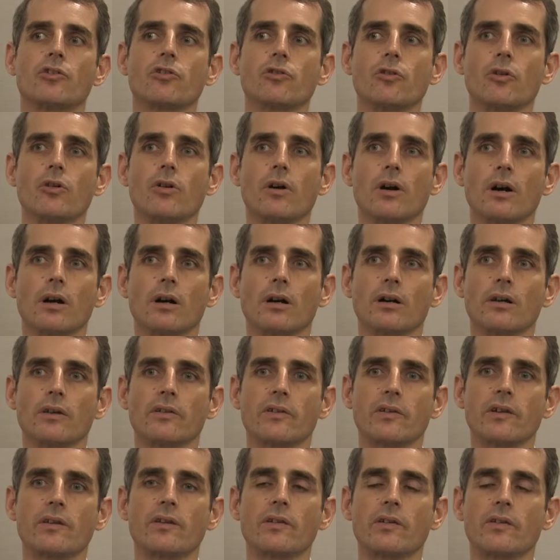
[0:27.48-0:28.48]
So
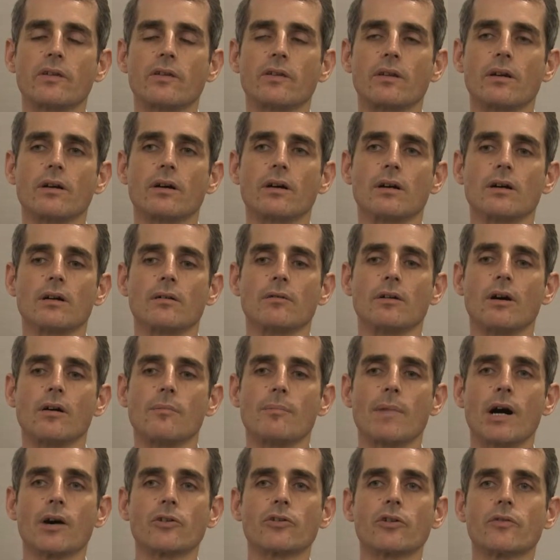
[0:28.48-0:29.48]
since the
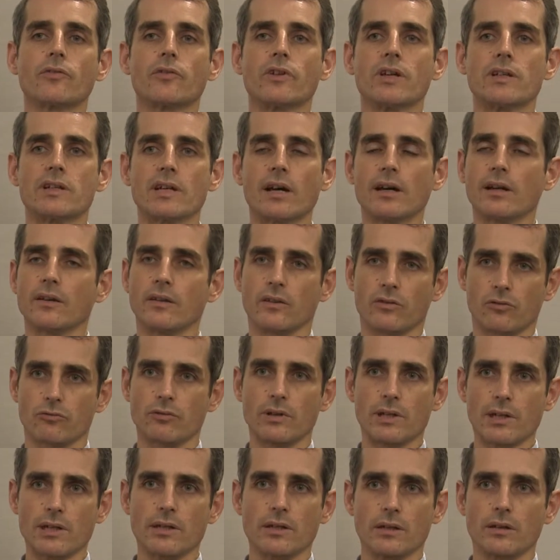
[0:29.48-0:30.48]
amount of data is
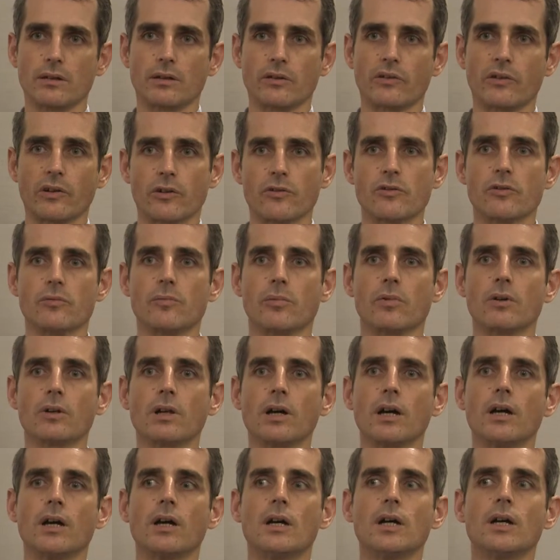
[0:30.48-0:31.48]
really considerable,
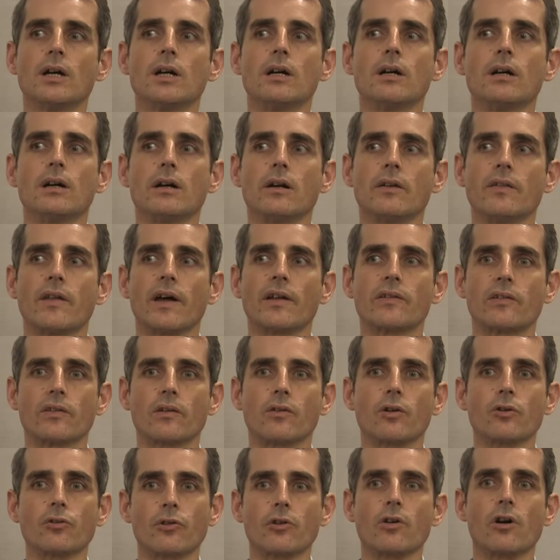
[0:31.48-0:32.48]

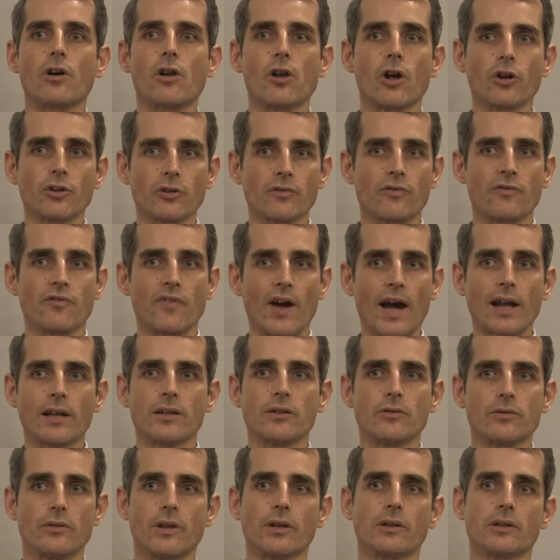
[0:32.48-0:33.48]
that's also a lot of
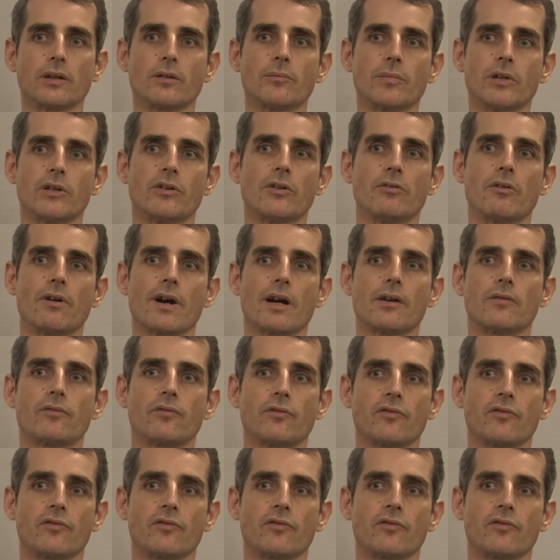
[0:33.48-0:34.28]
value that can be derived